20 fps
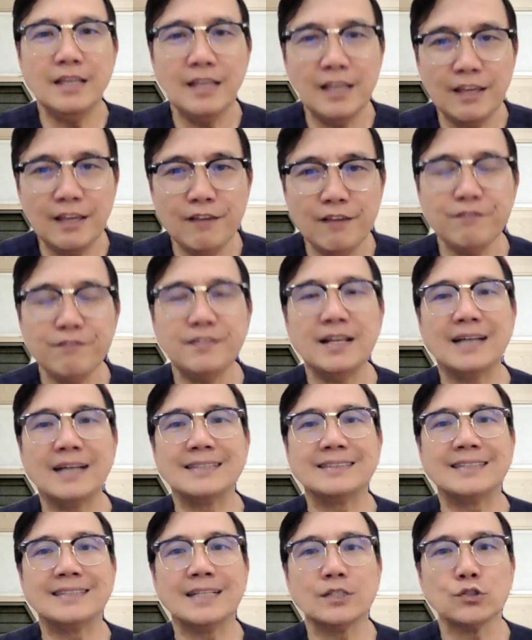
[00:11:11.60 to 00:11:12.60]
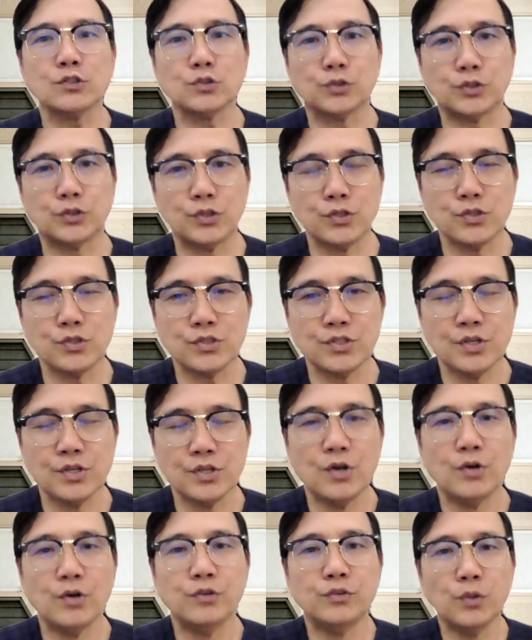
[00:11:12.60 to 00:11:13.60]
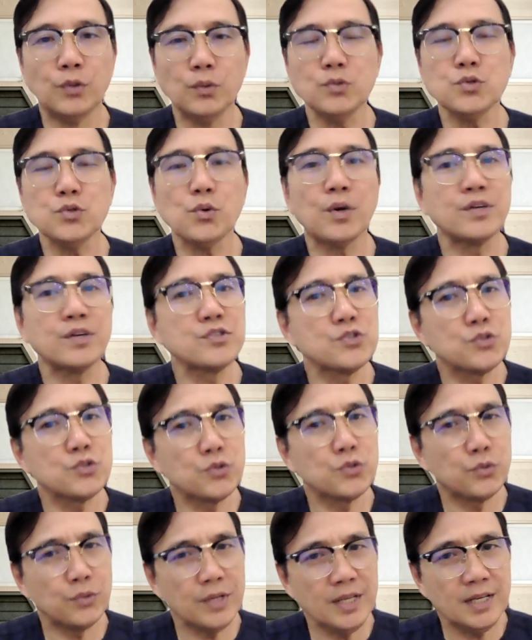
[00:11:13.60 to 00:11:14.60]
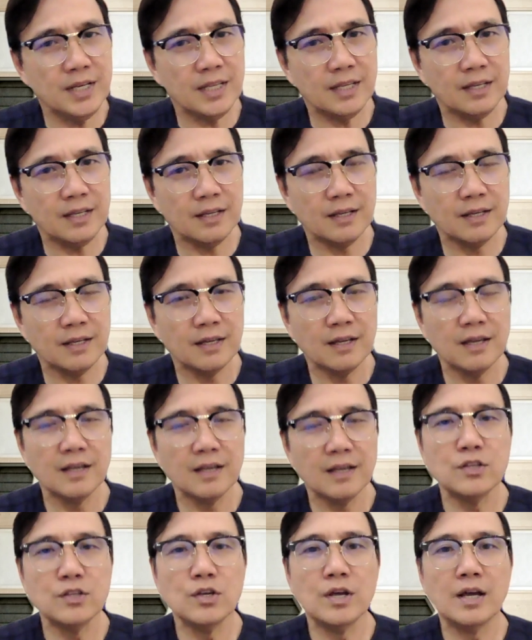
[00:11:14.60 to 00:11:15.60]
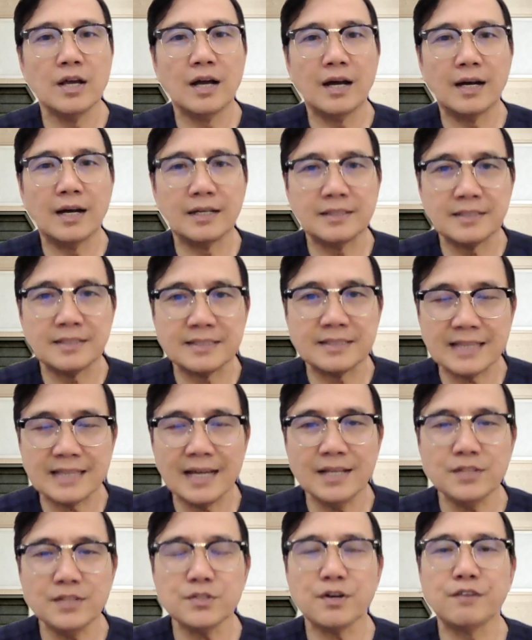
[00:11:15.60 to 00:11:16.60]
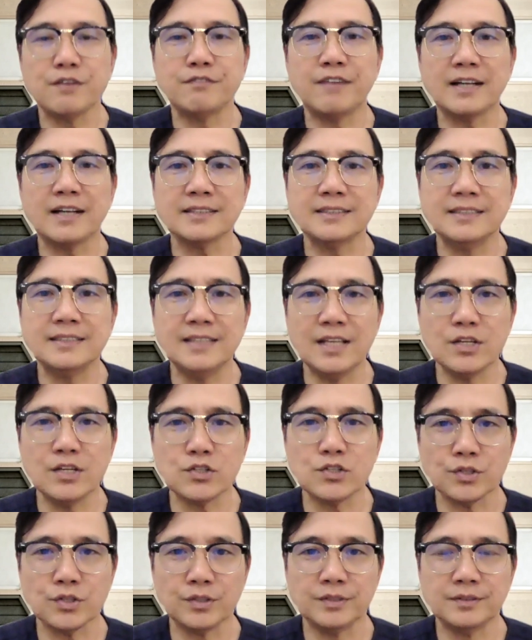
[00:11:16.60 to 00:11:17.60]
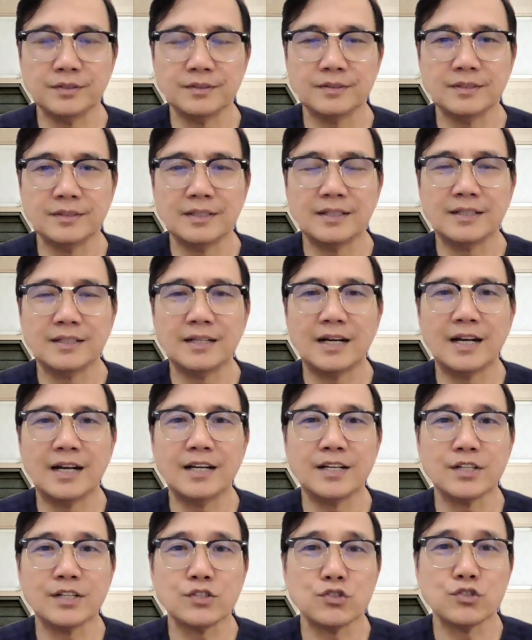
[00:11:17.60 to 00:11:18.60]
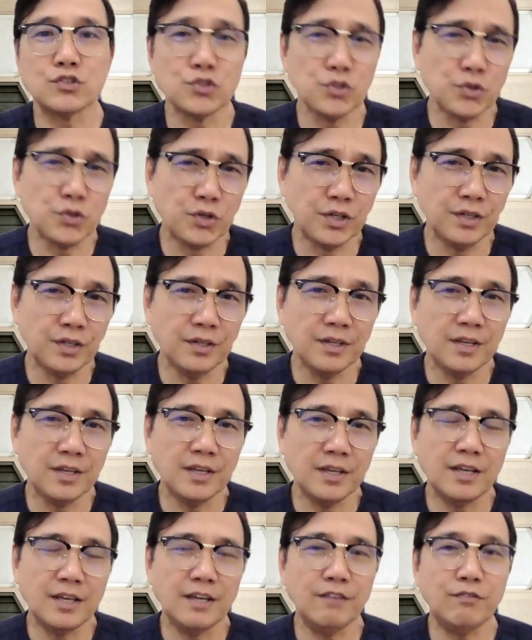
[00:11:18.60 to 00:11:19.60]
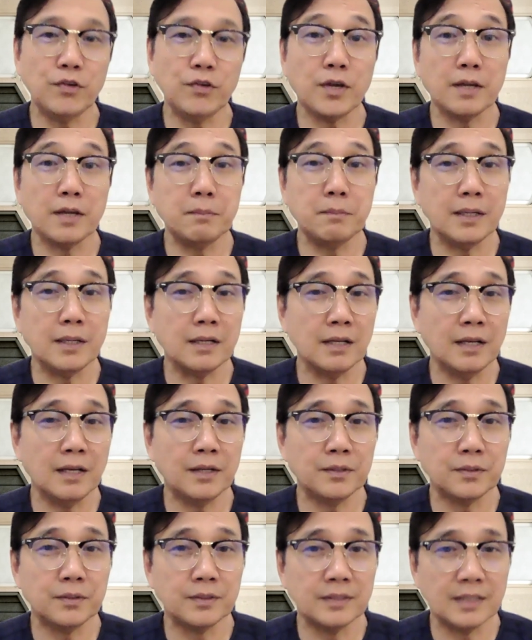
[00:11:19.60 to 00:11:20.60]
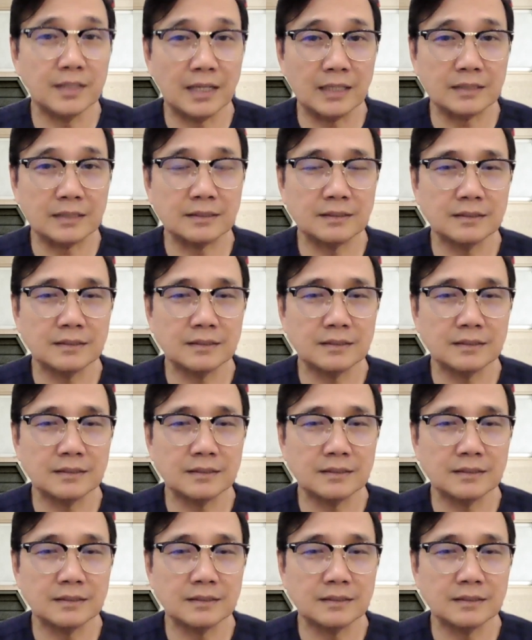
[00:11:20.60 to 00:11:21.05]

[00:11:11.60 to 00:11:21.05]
If the assessors, those who are screening at the site of vaccination, are not sure if you can be cleared or not,